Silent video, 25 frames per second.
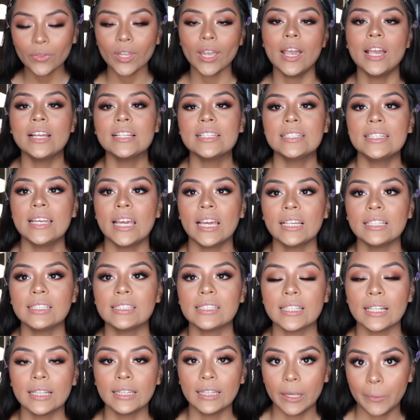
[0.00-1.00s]
And
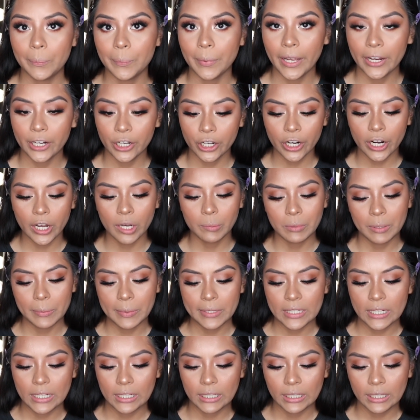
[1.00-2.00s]
today's lip liner, I'm going to
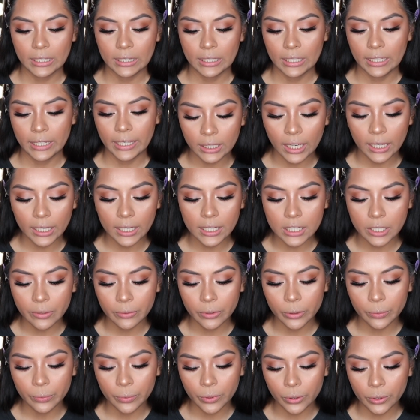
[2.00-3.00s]
be taking the
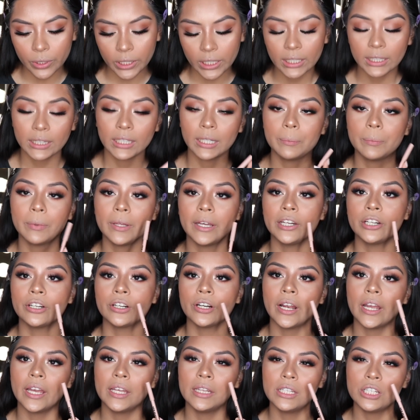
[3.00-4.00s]
KKW Beauty lip
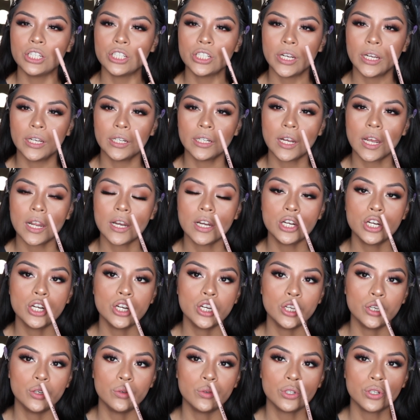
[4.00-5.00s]
liner in the shade
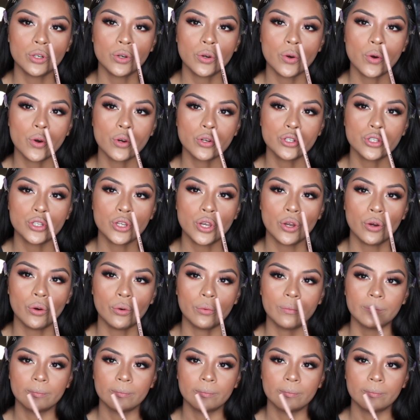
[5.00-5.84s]
Nude 2.